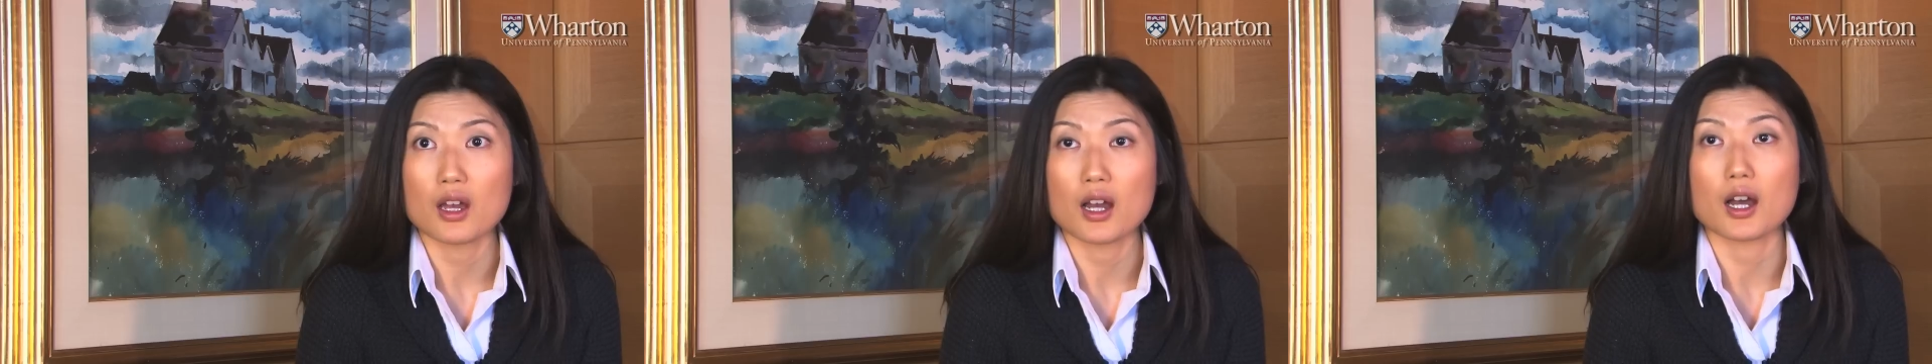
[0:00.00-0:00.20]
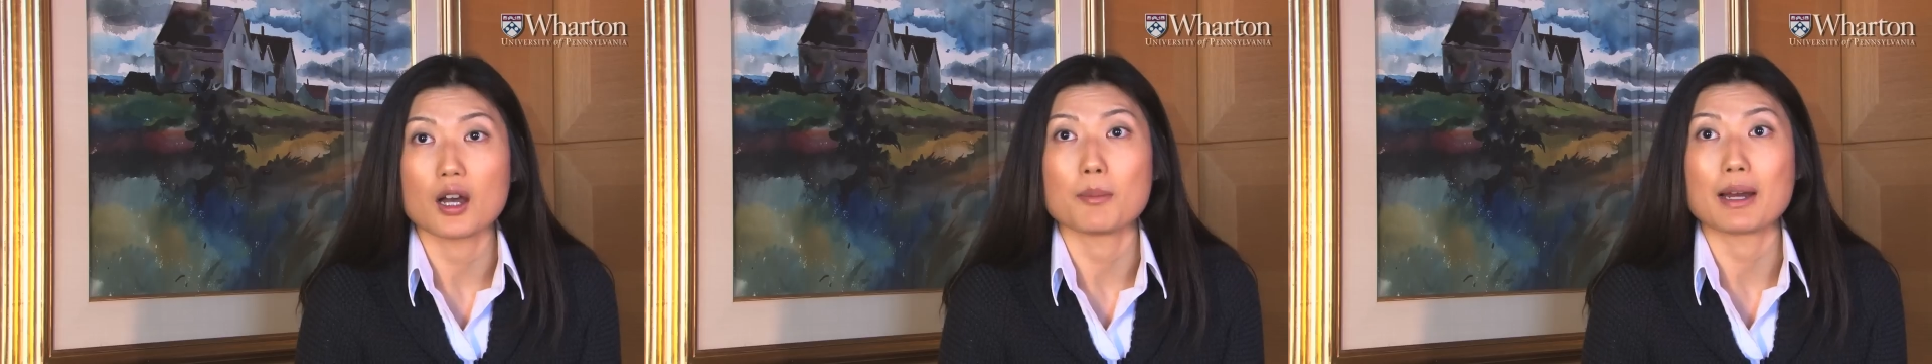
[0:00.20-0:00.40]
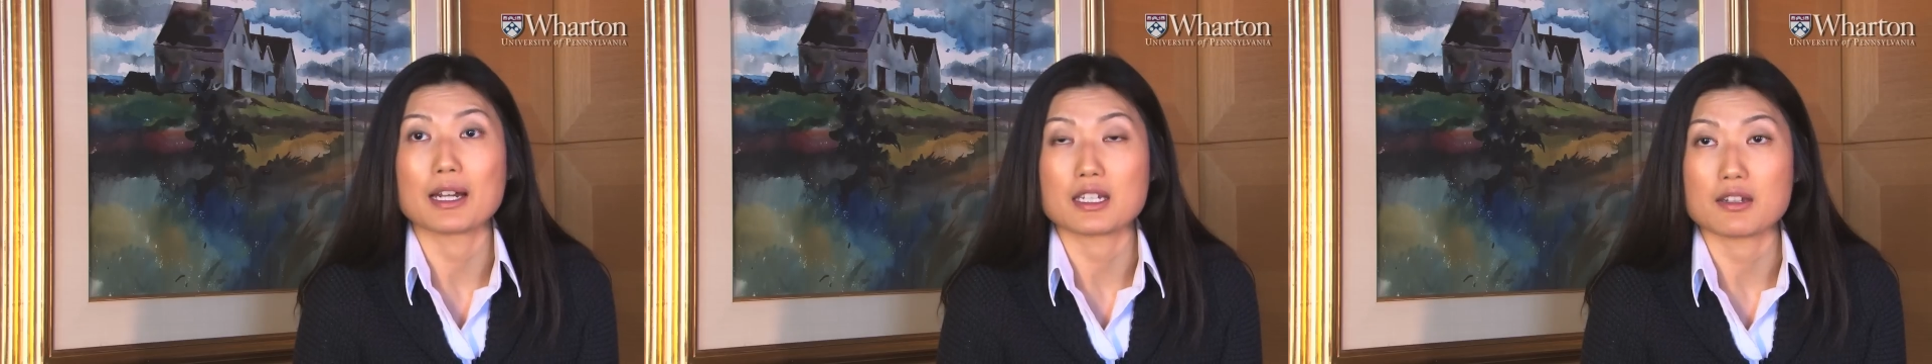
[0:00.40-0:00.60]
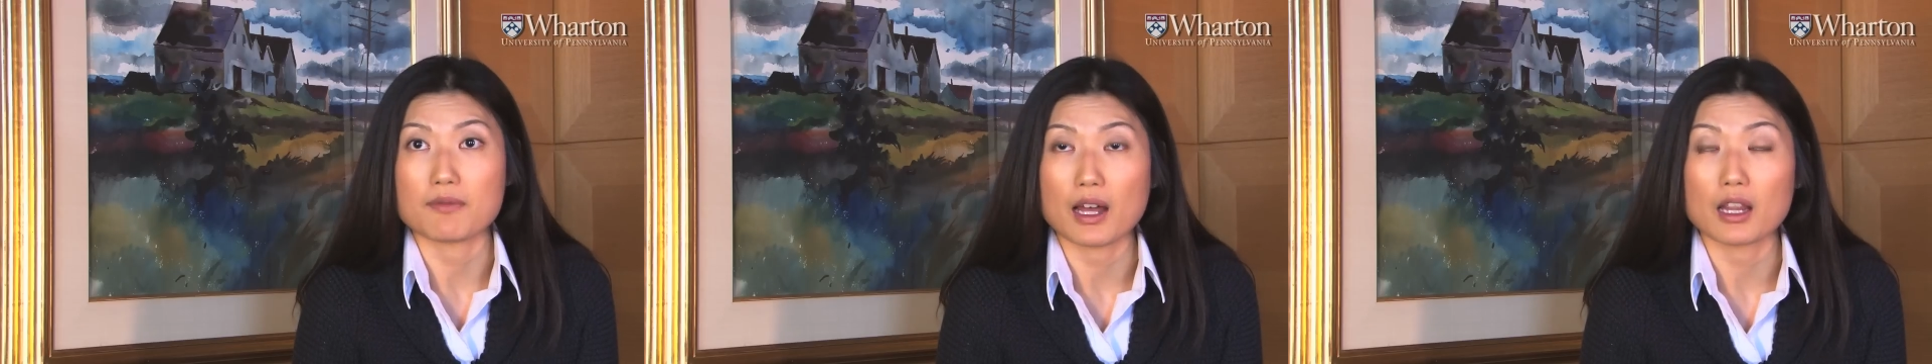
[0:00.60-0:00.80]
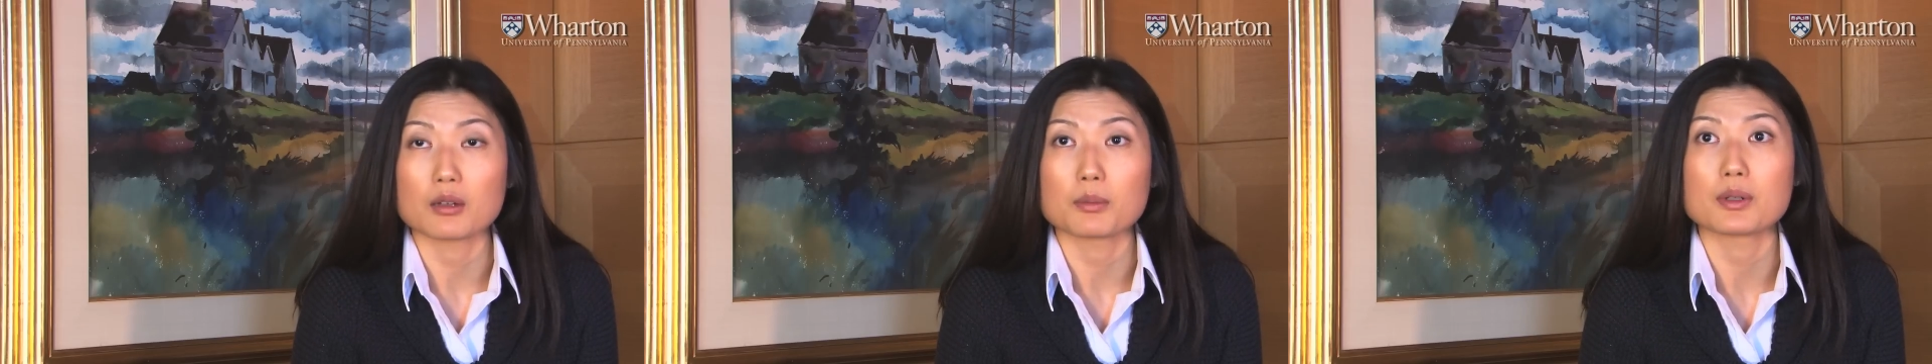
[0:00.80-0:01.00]
uh, by
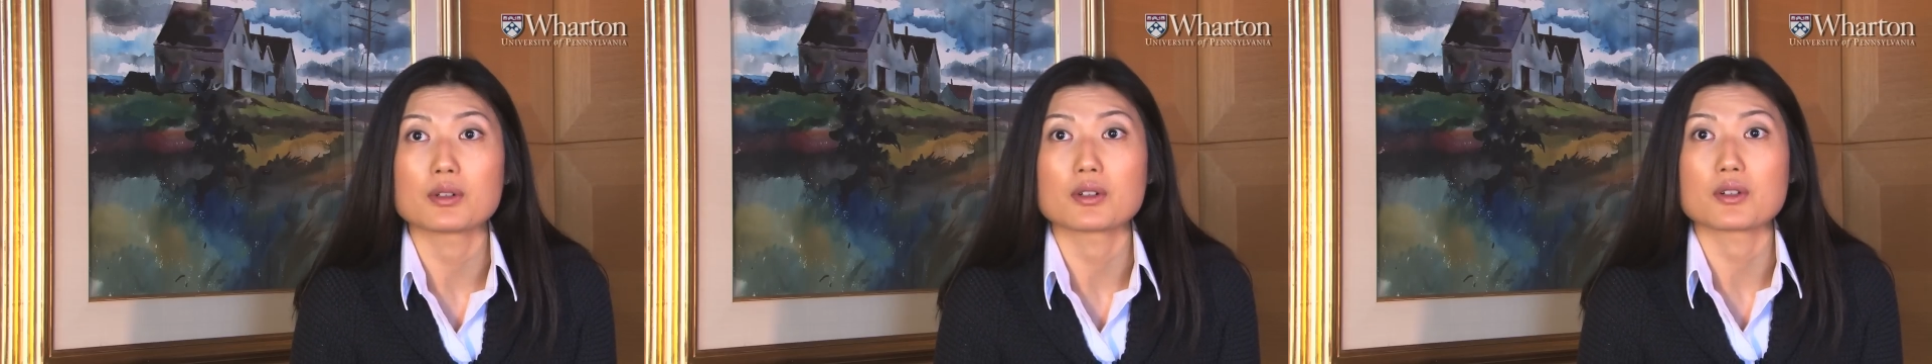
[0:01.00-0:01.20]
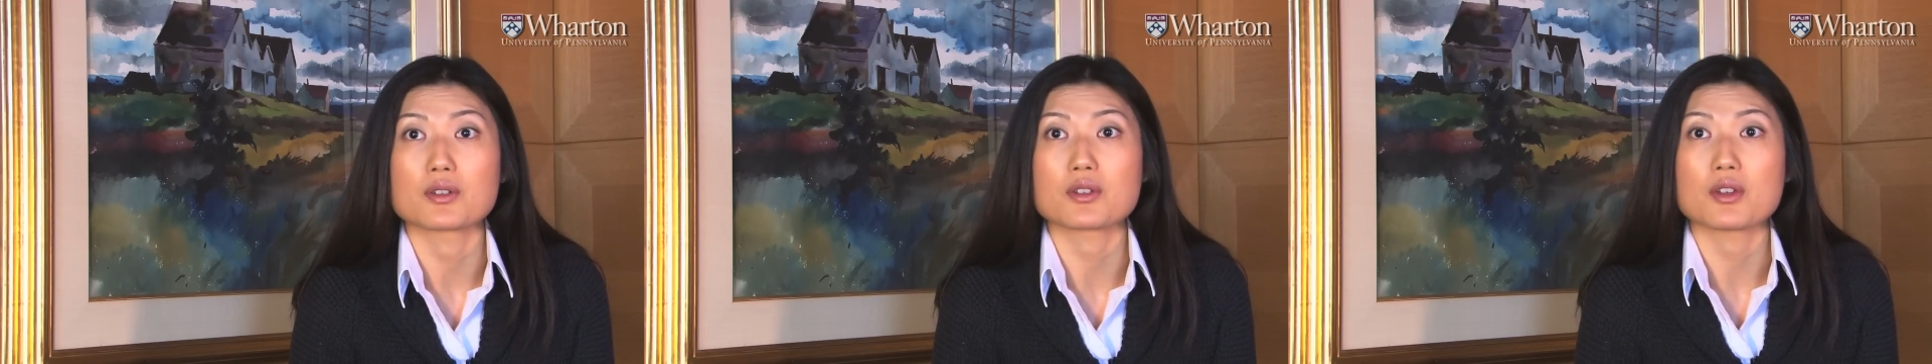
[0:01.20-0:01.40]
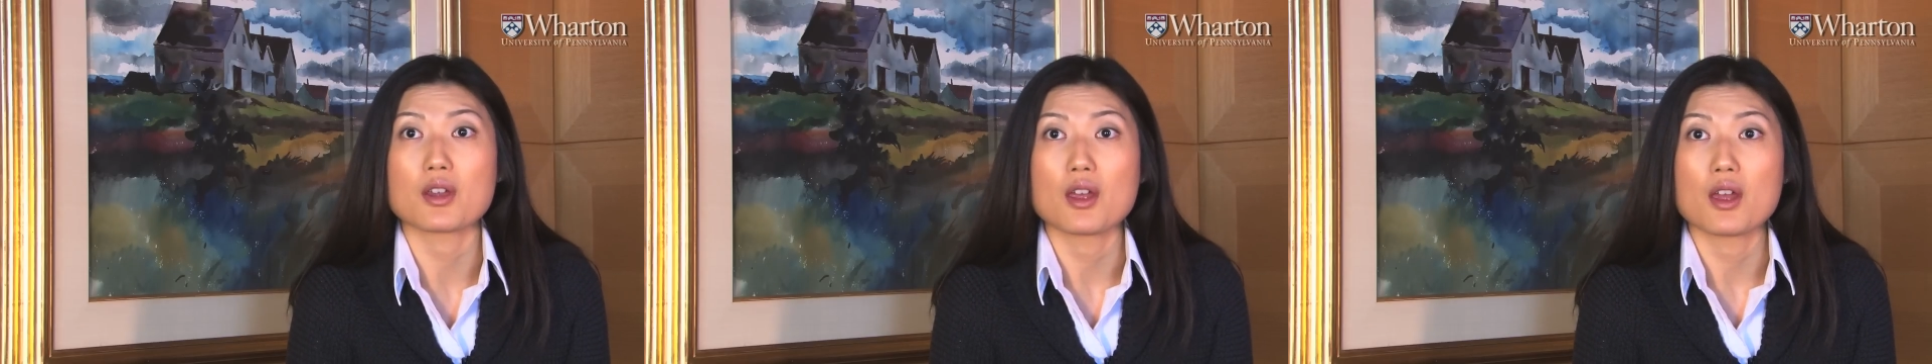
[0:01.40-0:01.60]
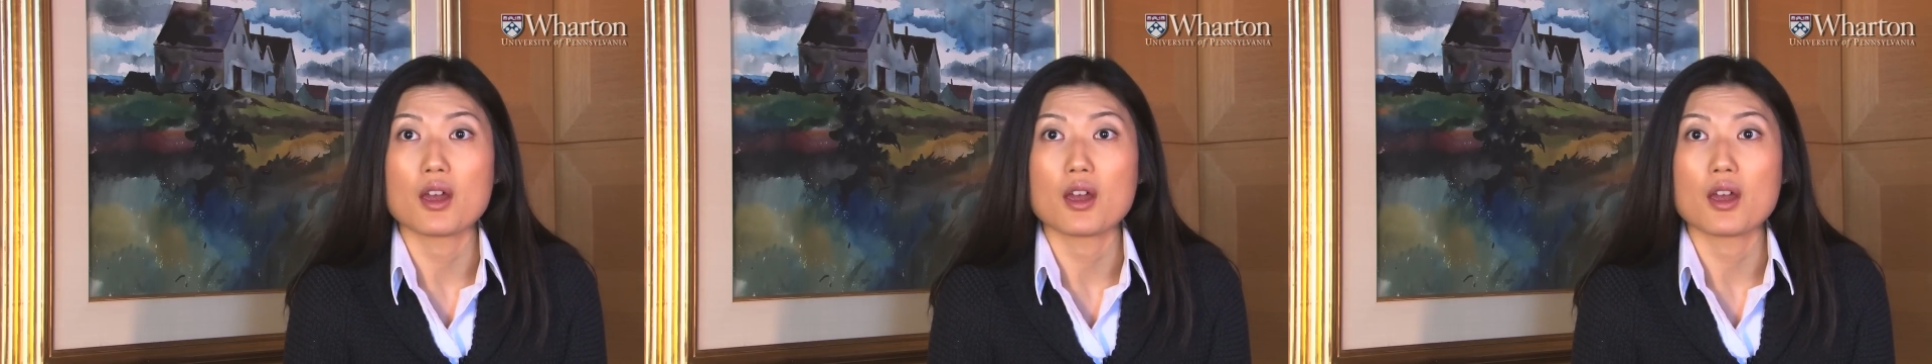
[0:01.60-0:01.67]
developers